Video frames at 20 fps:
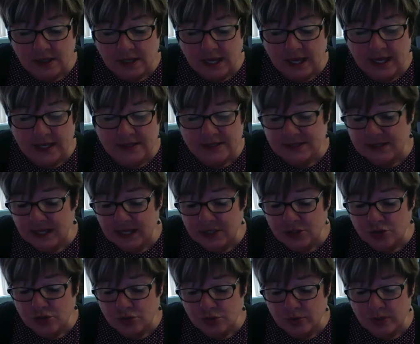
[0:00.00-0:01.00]
as they
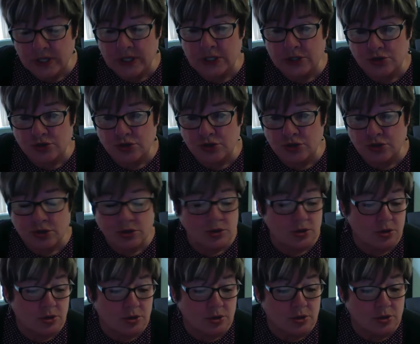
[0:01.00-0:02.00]
do each
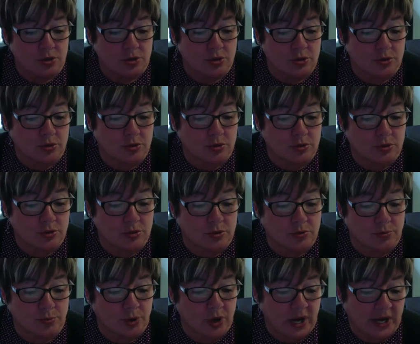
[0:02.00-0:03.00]

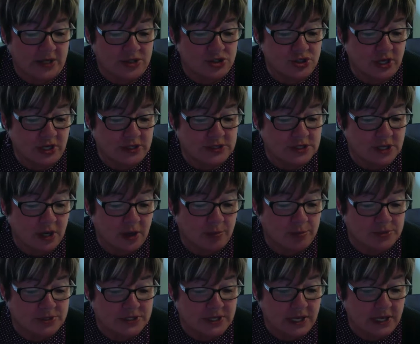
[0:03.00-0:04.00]
project
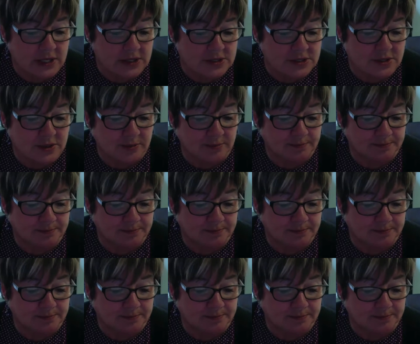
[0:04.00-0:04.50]
update.